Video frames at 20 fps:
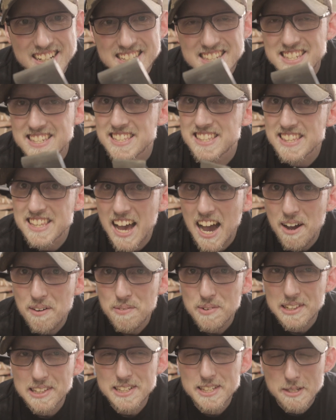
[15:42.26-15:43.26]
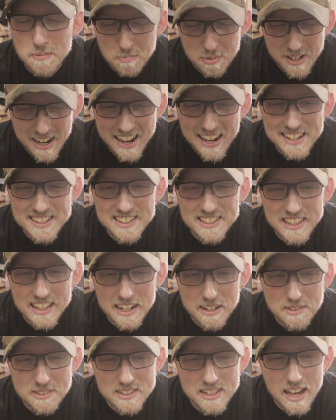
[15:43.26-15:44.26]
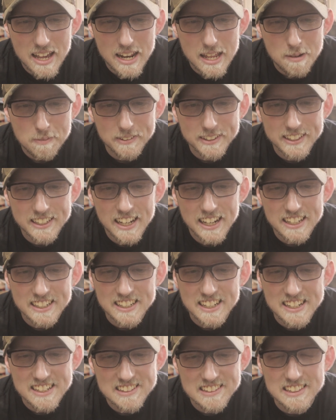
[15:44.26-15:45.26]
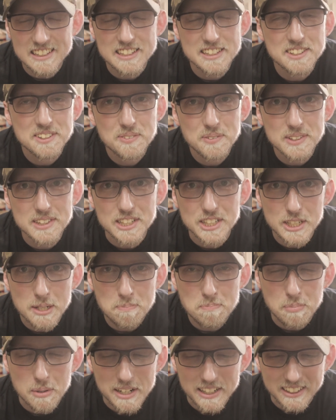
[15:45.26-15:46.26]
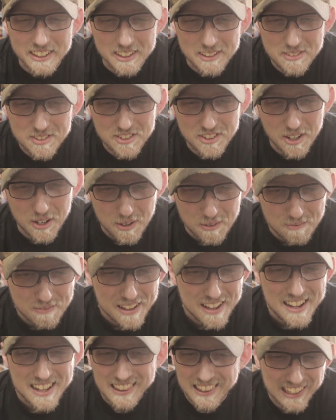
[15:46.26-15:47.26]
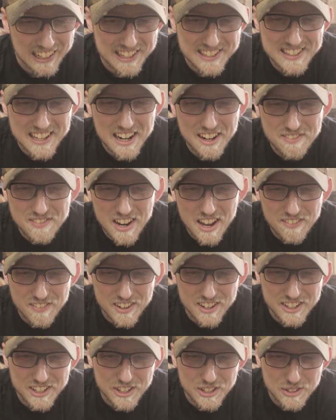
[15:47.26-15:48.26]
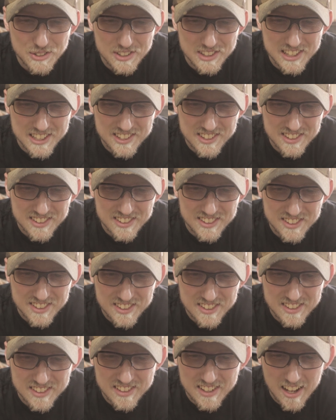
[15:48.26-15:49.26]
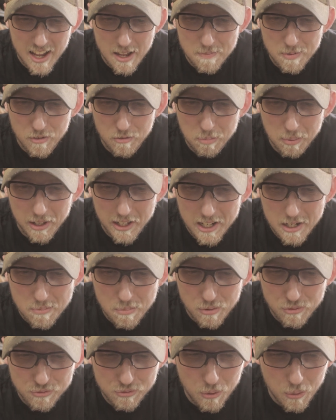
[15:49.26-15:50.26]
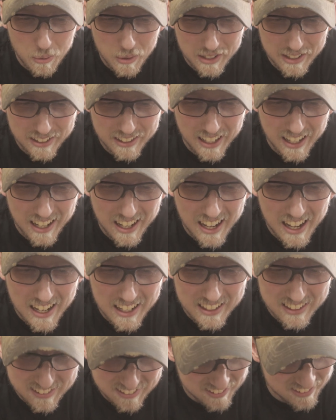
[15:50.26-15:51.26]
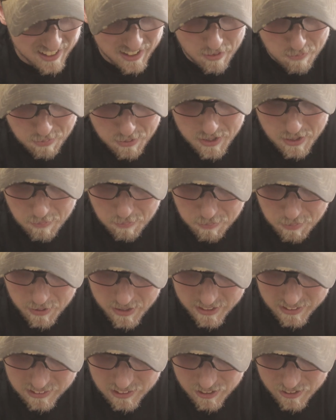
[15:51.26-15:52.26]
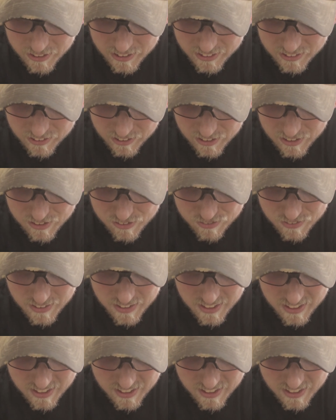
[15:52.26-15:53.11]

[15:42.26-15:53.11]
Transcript: it's not really surprising that I was not able to cut nicely with the chip breaker. So like I said, I've never used this type of plane before. Uh, it's gonna be a big learning curve.